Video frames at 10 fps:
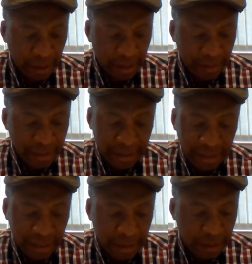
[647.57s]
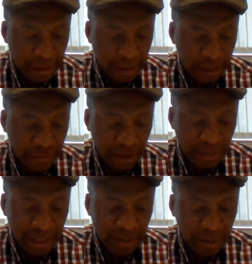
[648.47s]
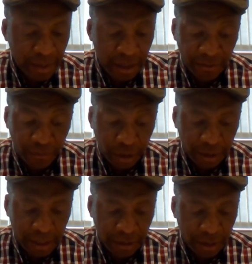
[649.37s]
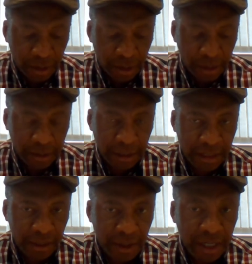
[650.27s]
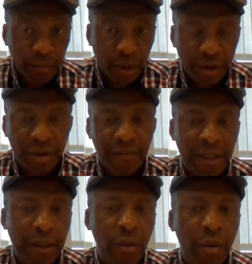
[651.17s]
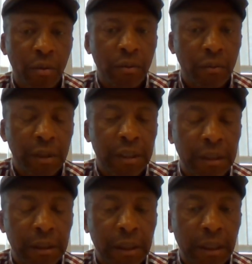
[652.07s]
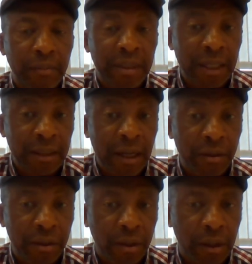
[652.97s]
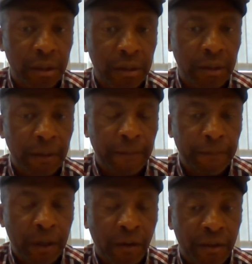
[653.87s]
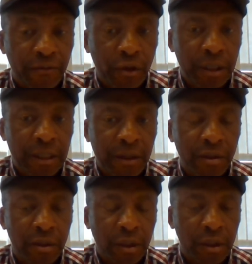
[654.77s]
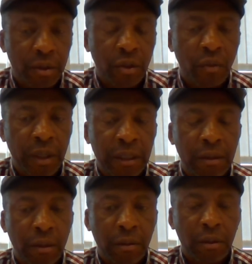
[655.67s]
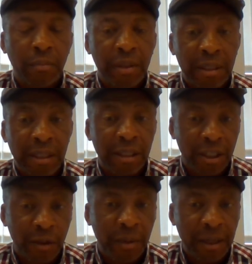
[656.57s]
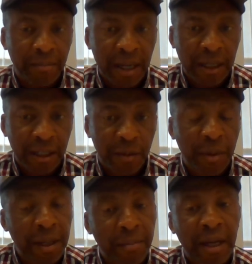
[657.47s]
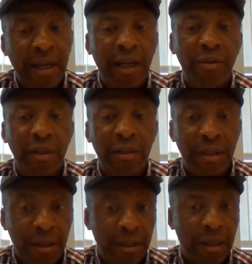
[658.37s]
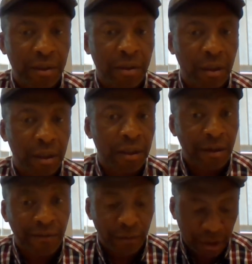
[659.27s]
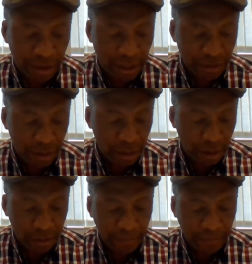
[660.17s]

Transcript: As I said, it's for a maximum amount of $40,000. There's a grant portion of that loan, which is $10,000 of the $40,000. So when the business is paying back, it's paying back actually $30,000 and not $40,000.